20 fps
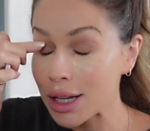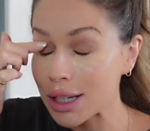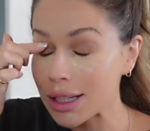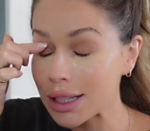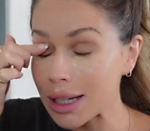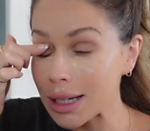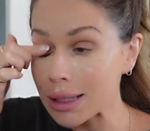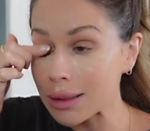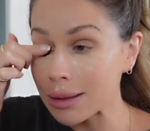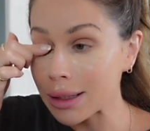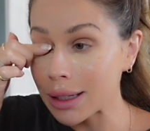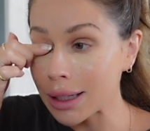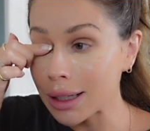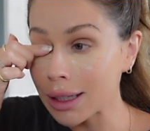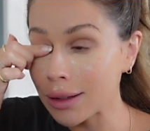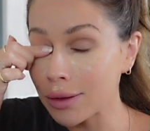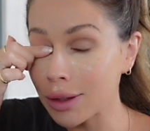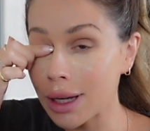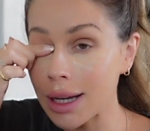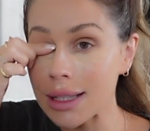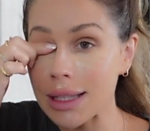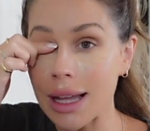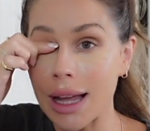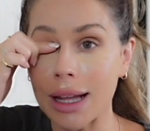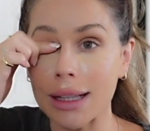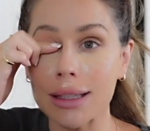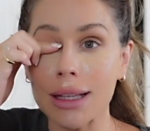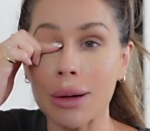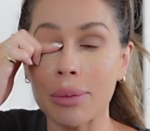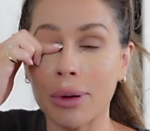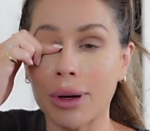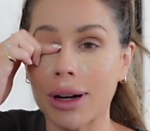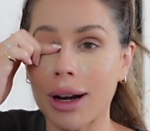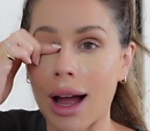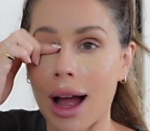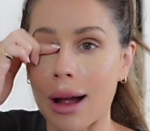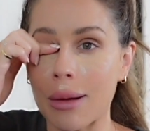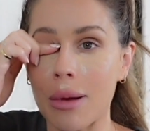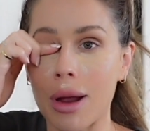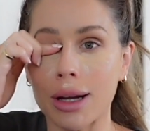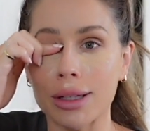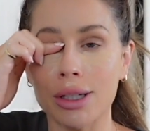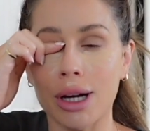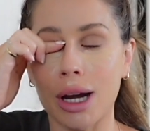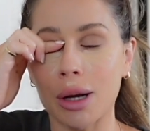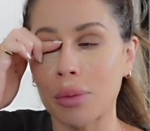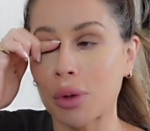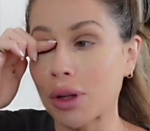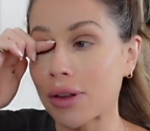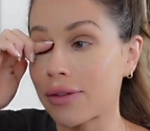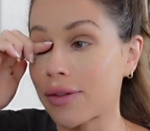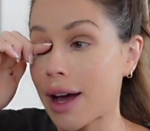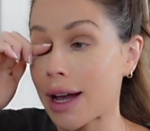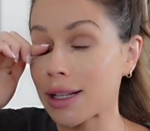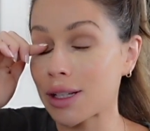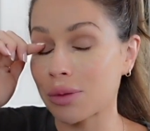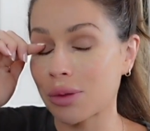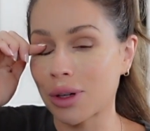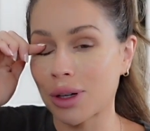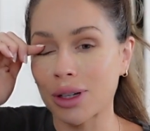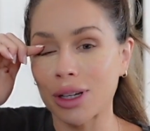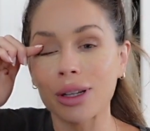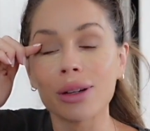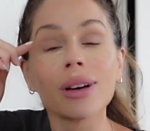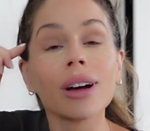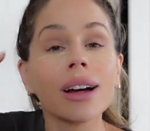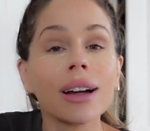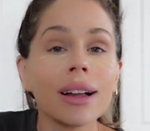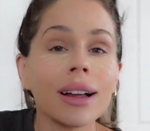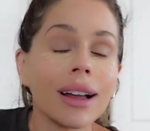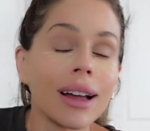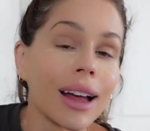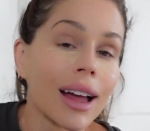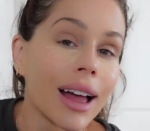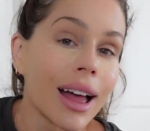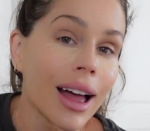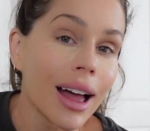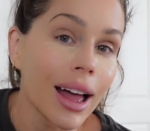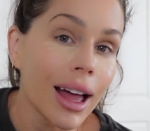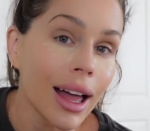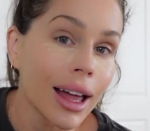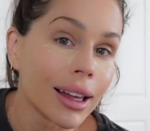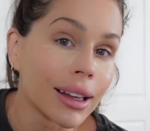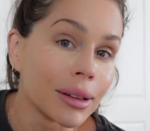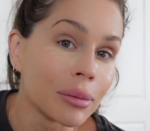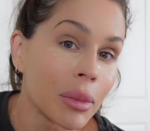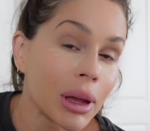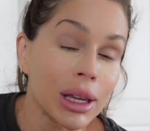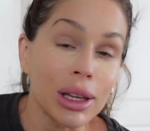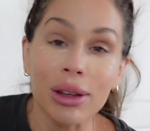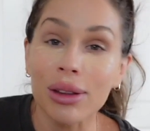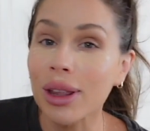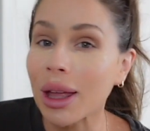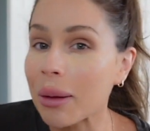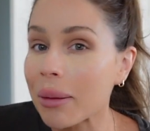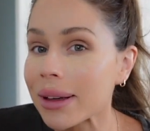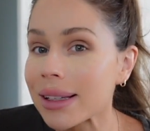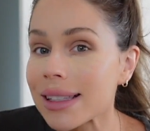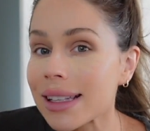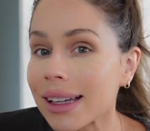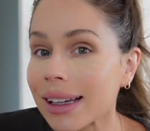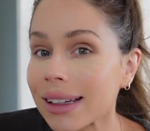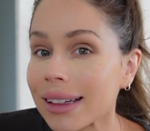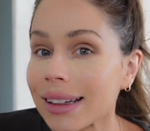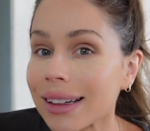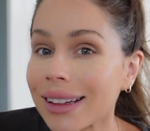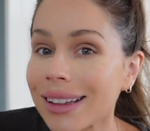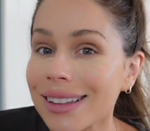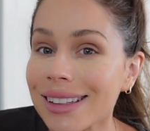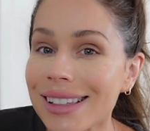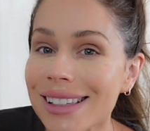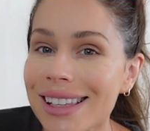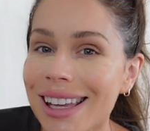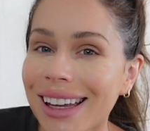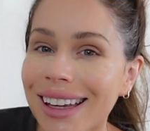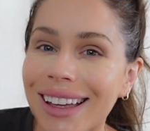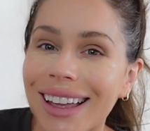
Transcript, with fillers: just wanted to give you guys a heads up. I'm not trying to pull a fast one on you and make you think my skin is